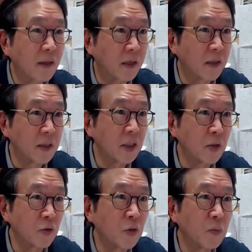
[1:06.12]
particles
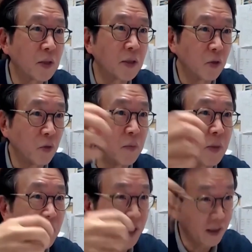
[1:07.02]
in the universe will
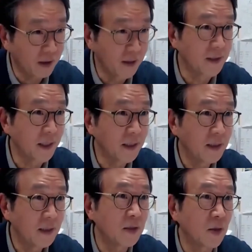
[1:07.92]
be
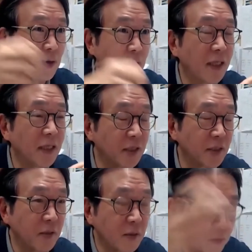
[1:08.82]
increasing. So that
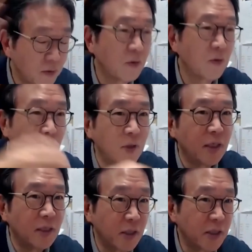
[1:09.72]
is
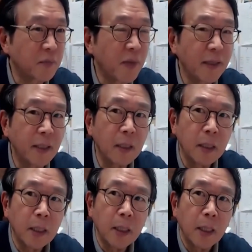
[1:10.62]
expanding.
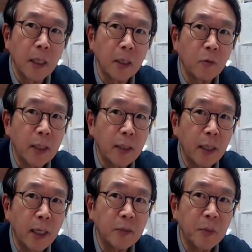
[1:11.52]
And
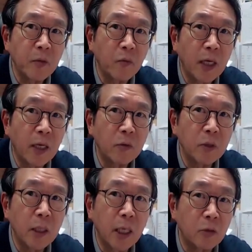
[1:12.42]
what has been
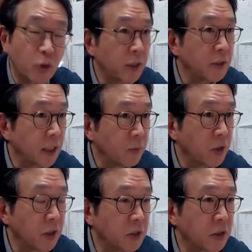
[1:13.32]
found uh, 27
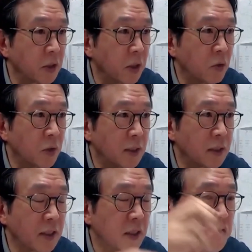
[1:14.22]
years ago
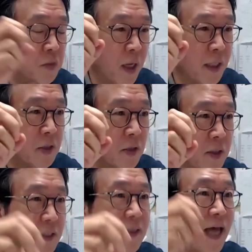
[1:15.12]
is this
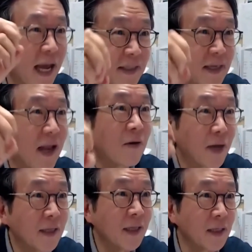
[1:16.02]
expansion is
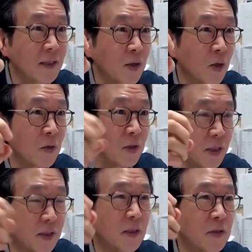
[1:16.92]
accelerating. So the
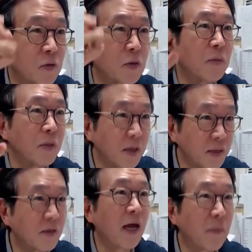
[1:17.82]
distance will
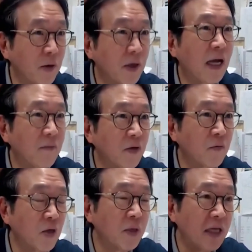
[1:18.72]
be ever, ever
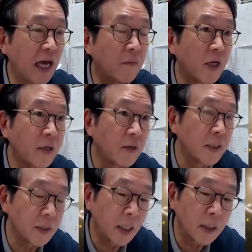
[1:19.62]
will be ever
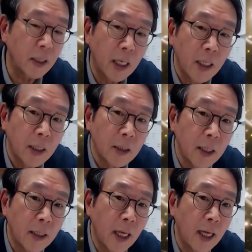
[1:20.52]
increasing, and
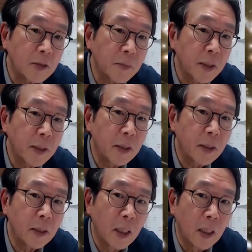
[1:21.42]
that has
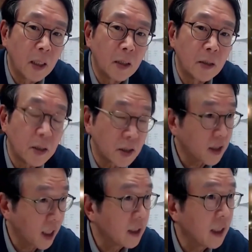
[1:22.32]
been the
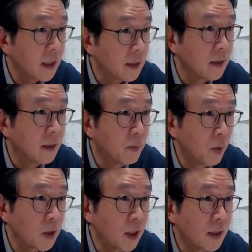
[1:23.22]
standard
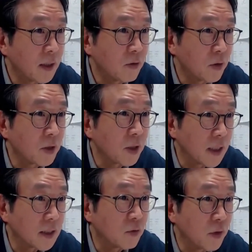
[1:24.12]
model during the
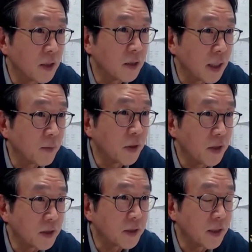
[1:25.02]
last
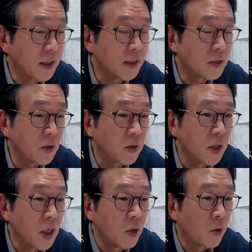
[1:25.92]
27 years. And
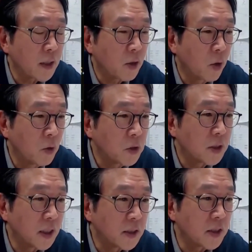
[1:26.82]
so, what
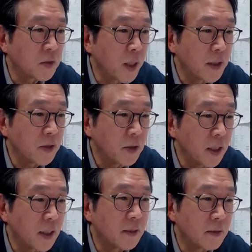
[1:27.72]
caused this
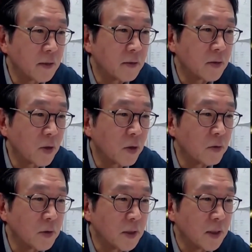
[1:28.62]
expansion? And
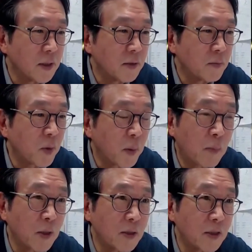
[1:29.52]
so,
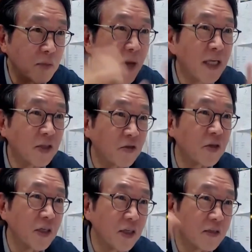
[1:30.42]
probably the
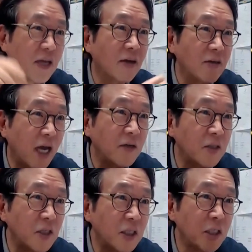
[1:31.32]
imaginary dark
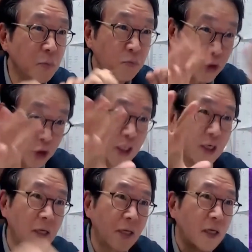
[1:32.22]
energy is
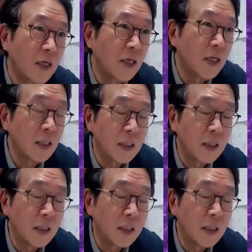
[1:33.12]
pushing uh,